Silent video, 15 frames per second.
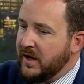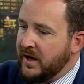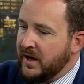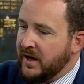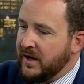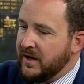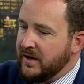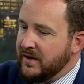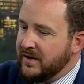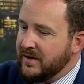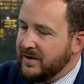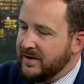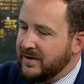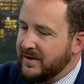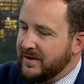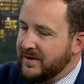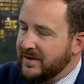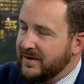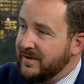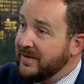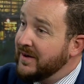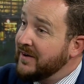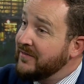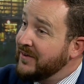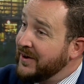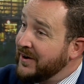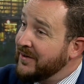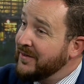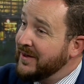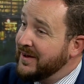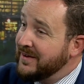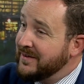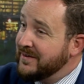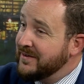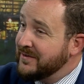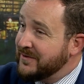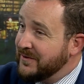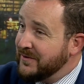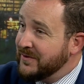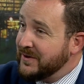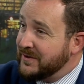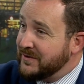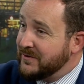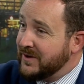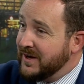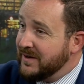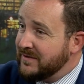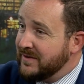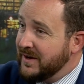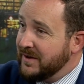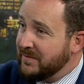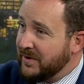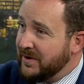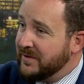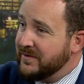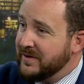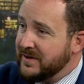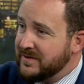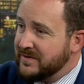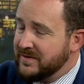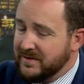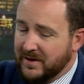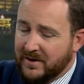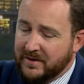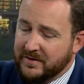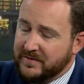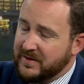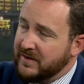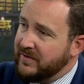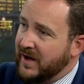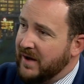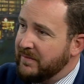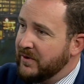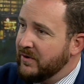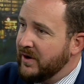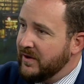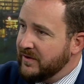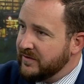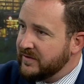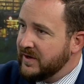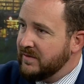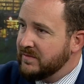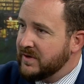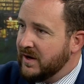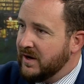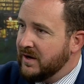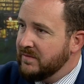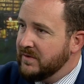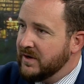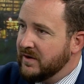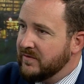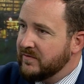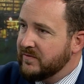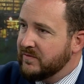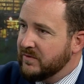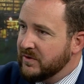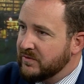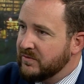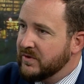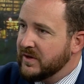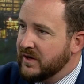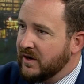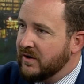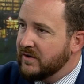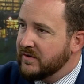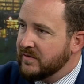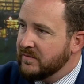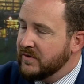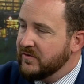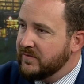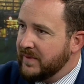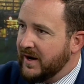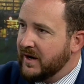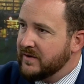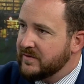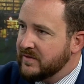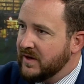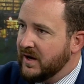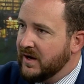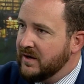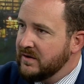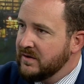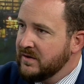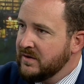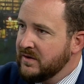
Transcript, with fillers: And then I found out that there are certain things you can't say in politics, and all this stuff happened around the same time, and I've worked really hard to move past that.